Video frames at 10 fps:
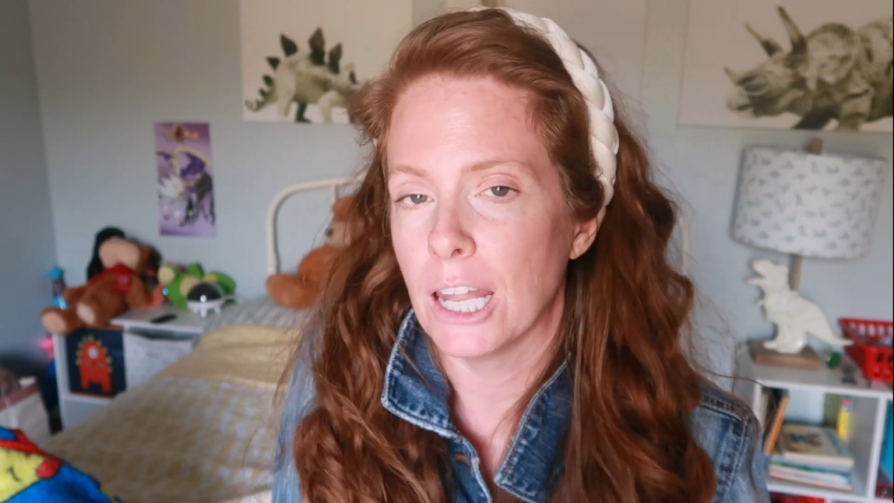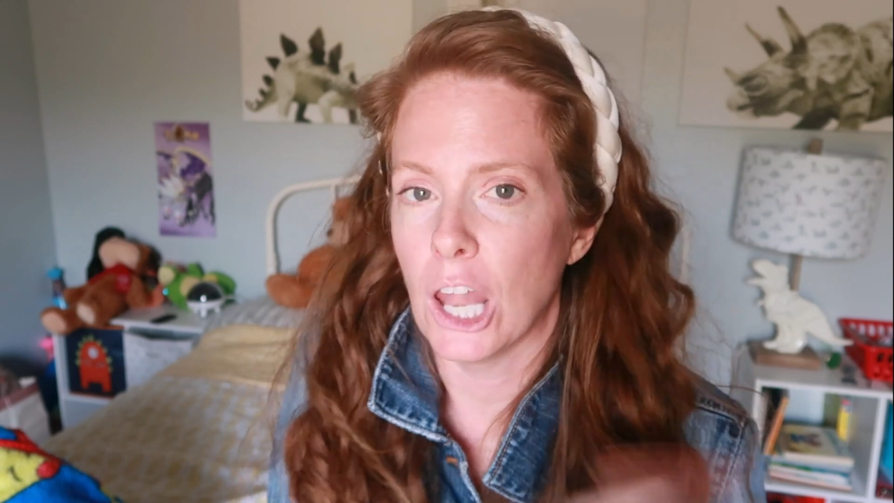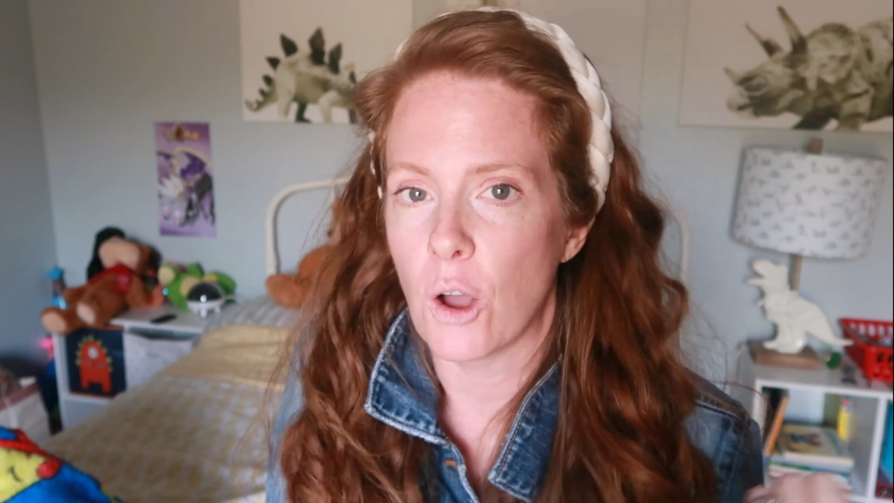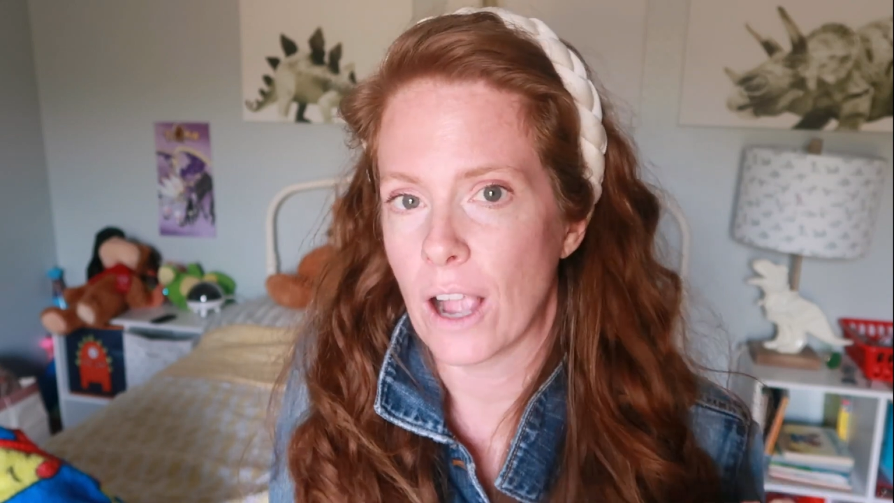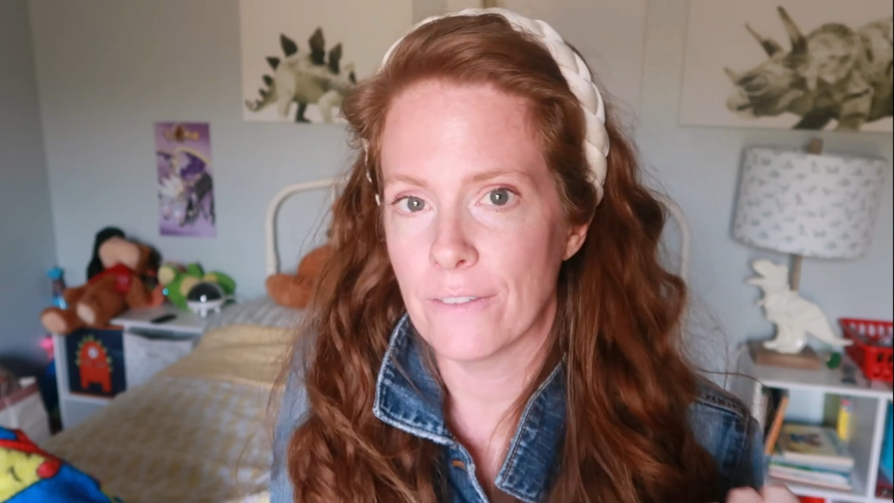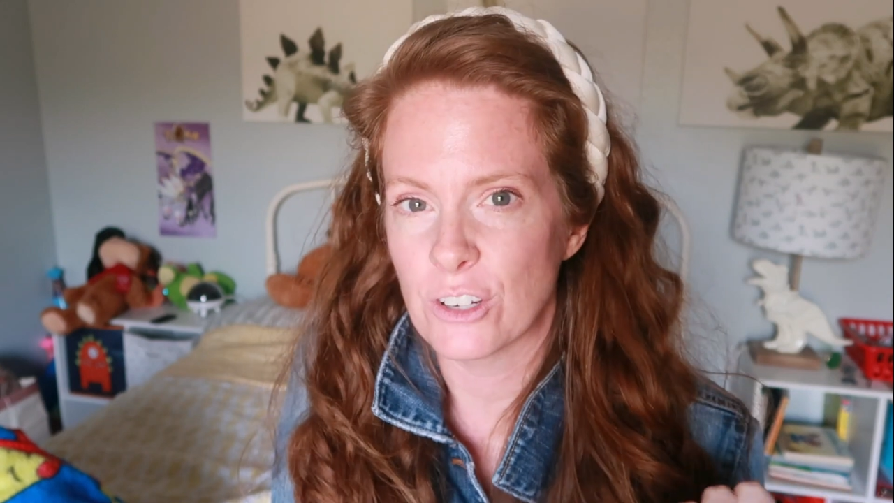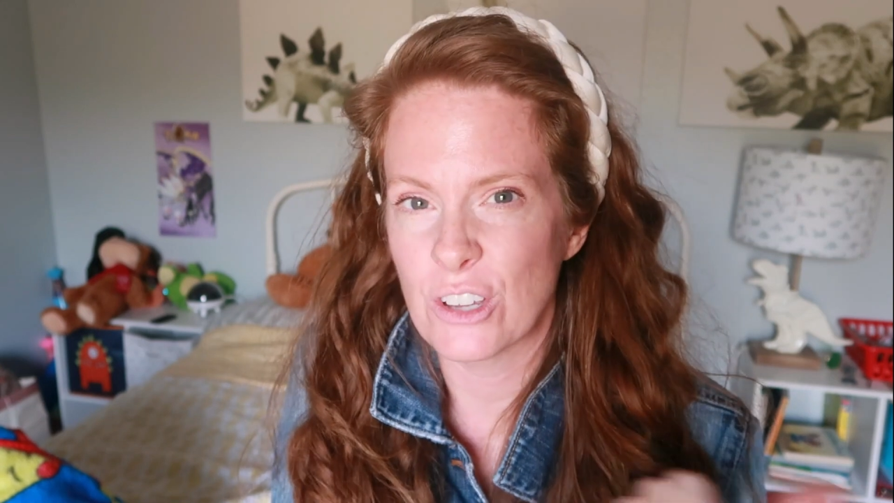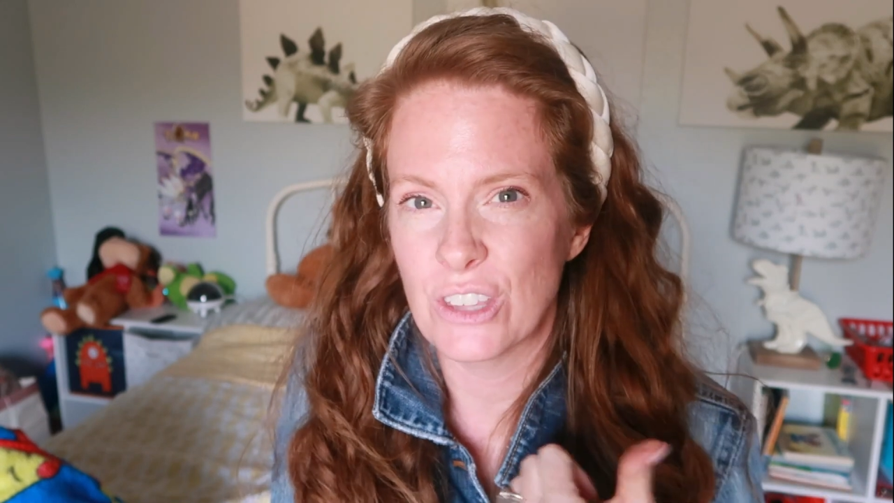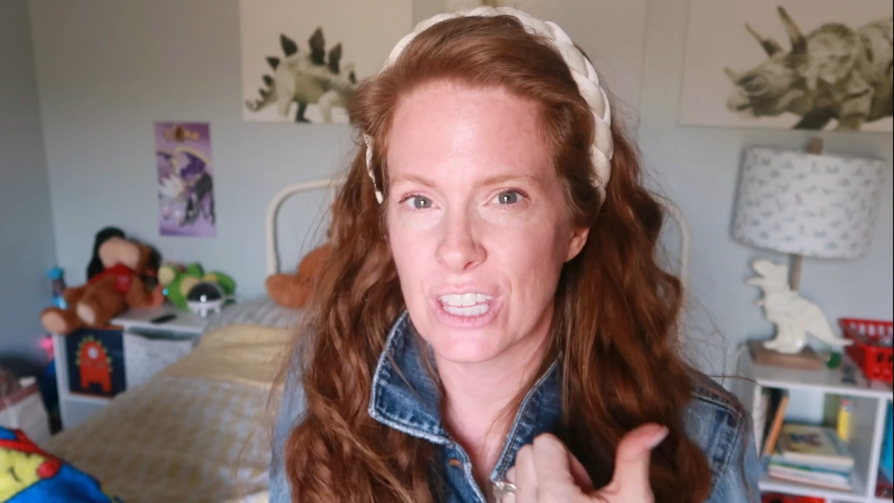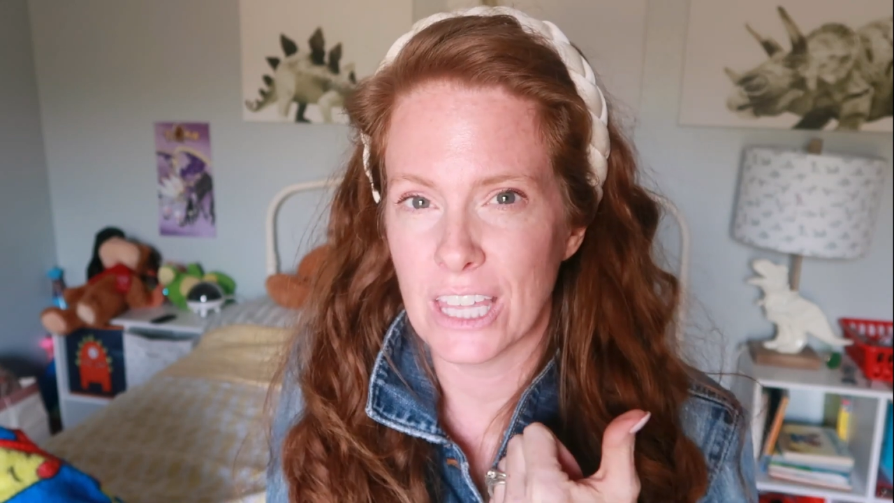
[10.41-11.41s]
long after
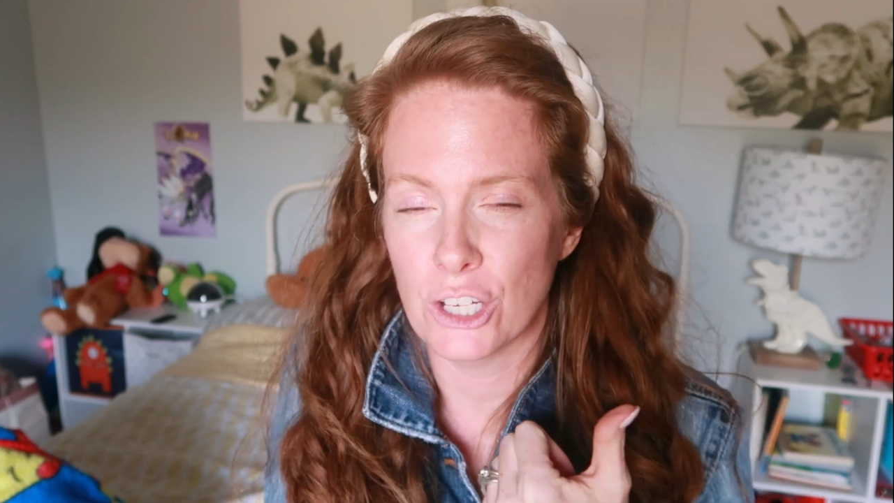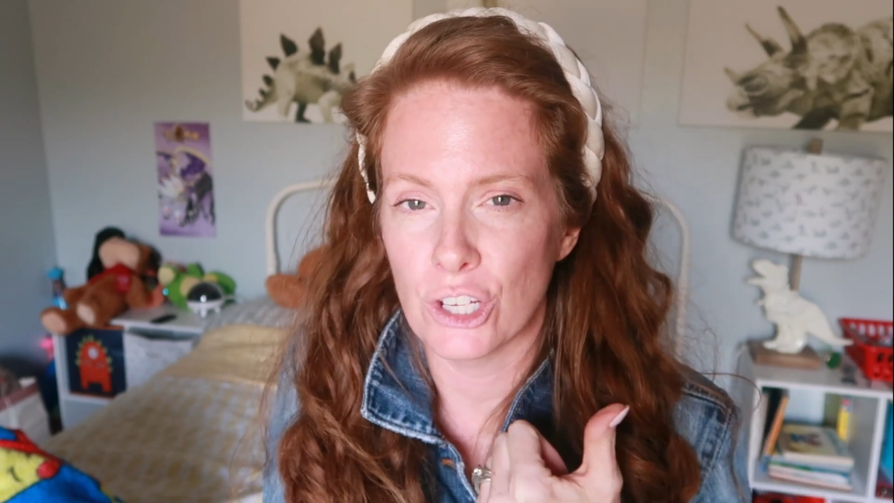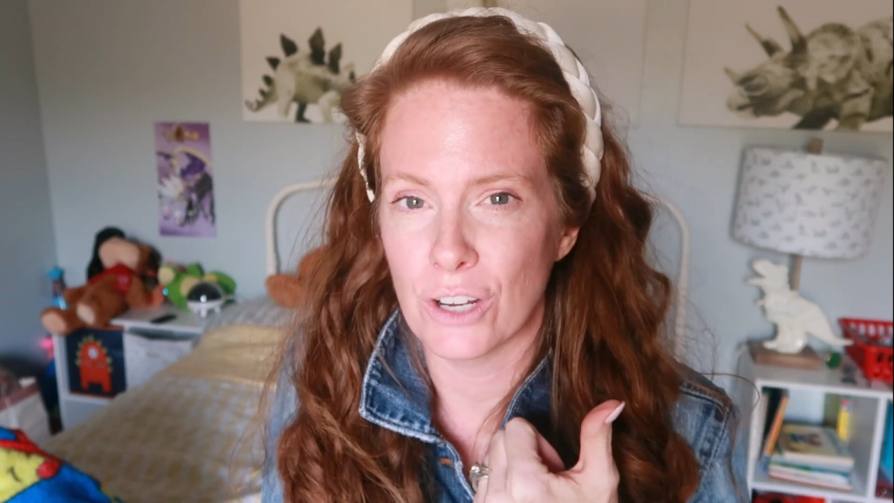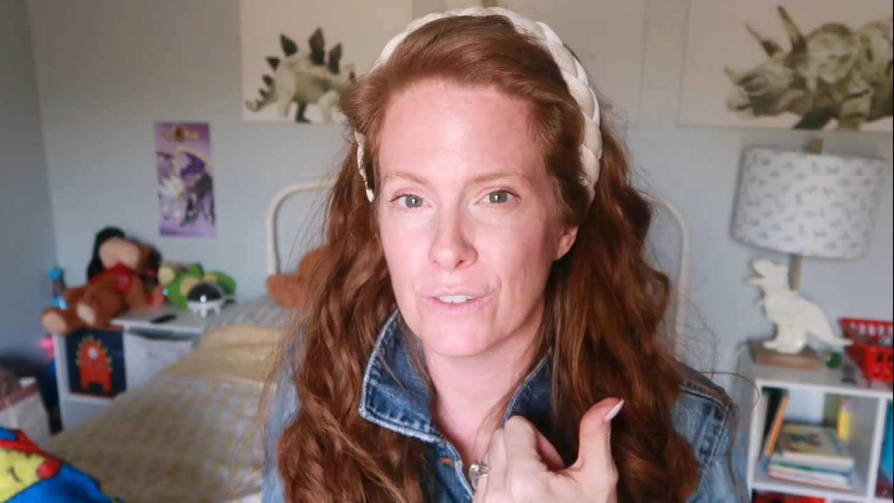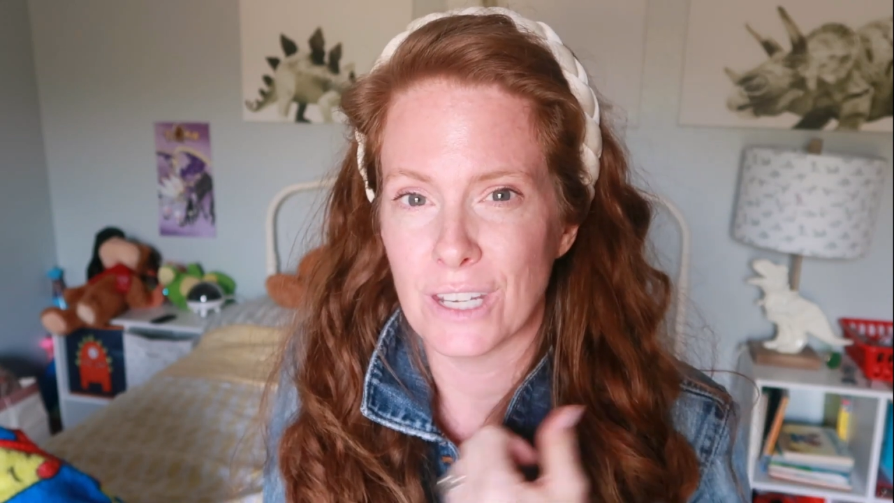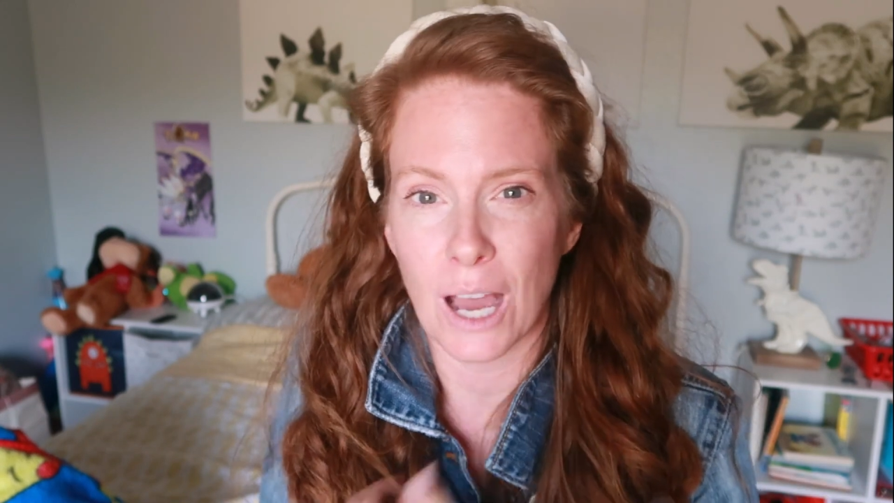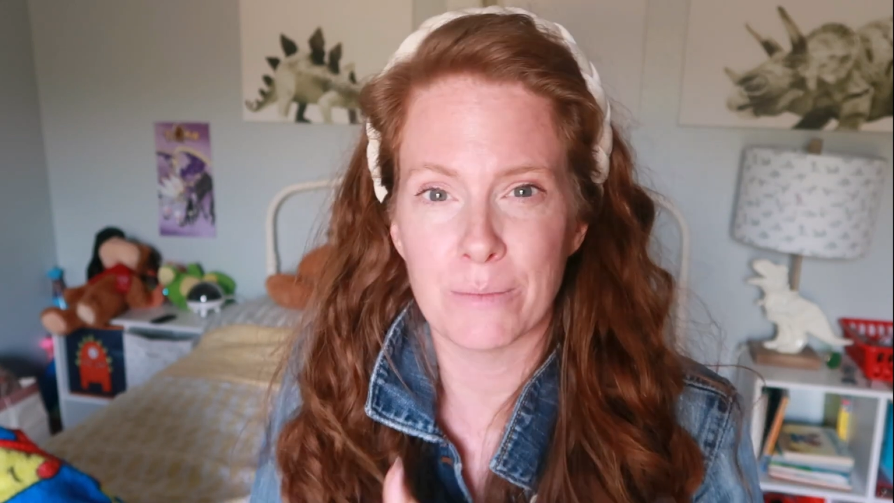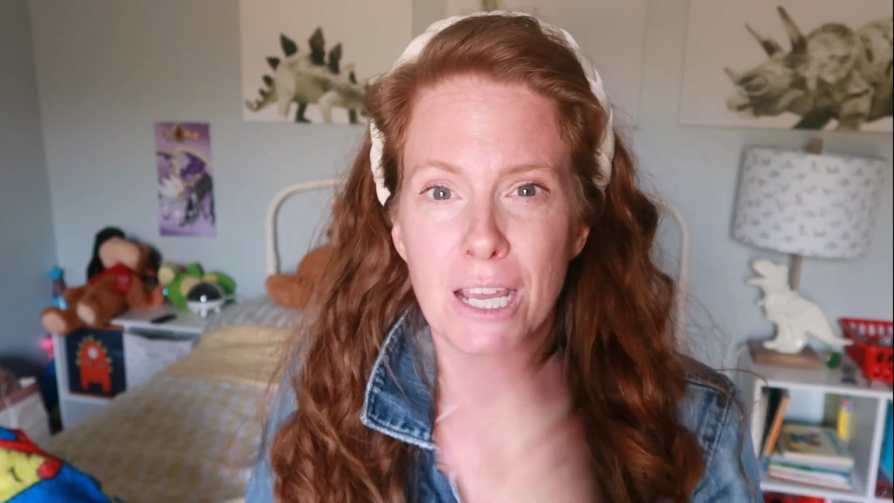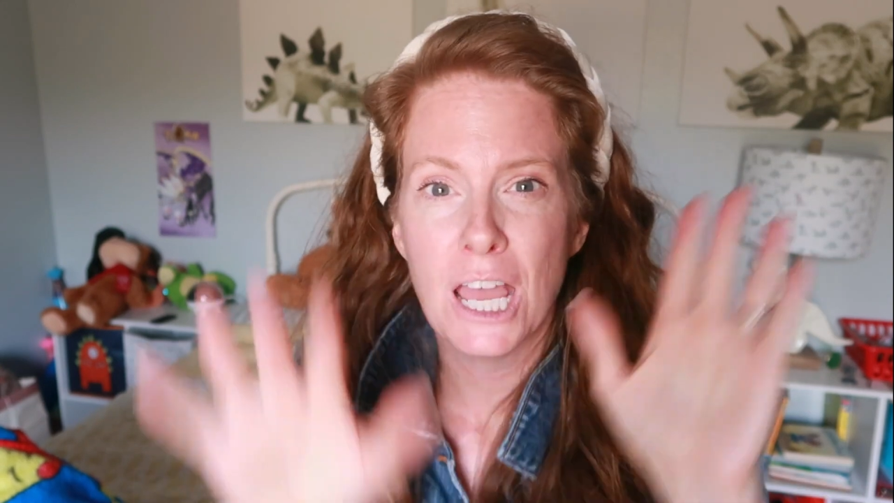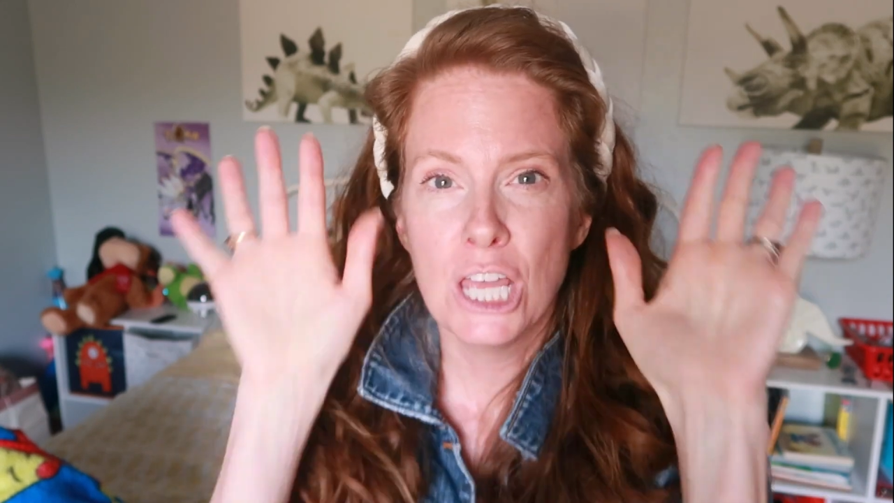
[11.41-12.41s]
you think they should have stopped,